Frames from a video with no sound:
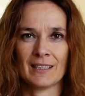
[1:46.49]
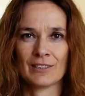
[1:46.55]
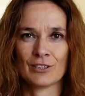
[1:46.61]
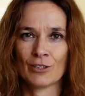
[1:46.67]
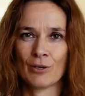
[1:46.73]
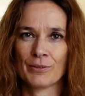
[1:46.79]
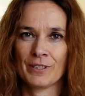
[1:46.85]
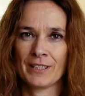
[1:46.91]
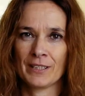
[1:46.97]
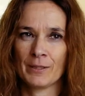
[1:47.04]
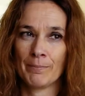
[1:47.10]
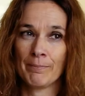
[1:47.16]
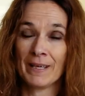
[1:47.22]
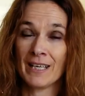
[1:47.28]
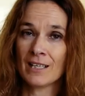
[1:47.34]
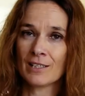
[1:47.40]
so that the
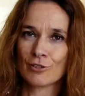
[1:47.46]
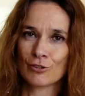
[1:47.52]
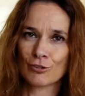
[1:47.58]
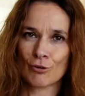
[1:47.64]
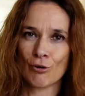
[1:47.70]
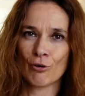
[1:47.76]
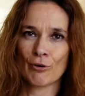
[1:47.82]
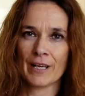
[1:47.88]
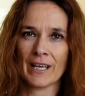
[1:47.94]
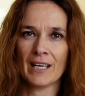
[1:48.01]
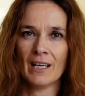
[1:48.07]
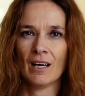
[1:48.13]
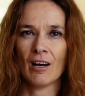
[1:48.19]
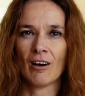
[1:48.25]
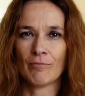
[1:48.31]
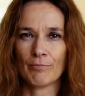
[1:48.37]
big
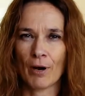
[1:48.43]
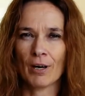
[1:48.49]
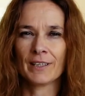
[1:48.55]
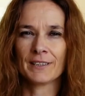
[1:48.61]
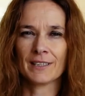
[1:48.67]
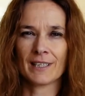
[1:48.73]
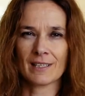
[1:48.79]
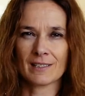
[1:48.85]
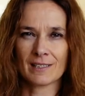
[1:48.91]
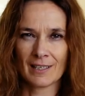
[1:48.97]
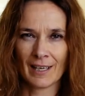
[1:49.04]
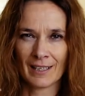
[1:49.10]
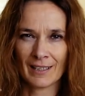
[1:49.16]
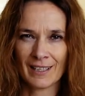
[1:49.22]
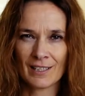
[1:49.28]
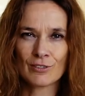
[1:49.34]
story of politics
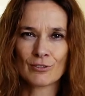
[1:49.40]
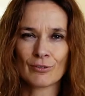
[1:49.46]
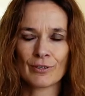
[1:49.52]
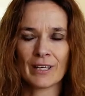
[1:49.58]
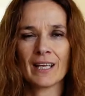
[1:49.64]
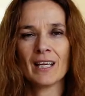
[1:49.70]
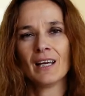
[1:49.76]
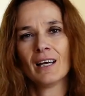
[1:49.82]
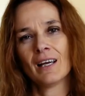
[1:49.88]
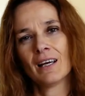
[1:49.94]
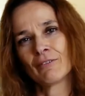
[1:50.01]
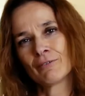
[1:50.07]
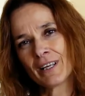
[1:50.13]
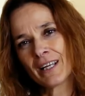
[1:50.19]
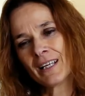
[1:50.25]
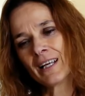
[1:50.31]
and history
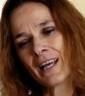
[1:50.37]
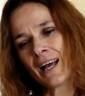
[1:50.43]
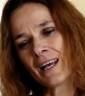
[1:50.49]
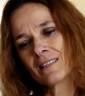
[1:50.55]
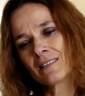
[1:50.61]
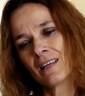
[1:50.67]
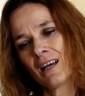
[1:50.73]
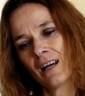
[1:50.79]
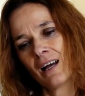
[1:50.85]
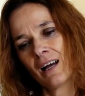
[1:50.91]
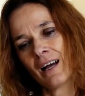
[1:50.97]
really has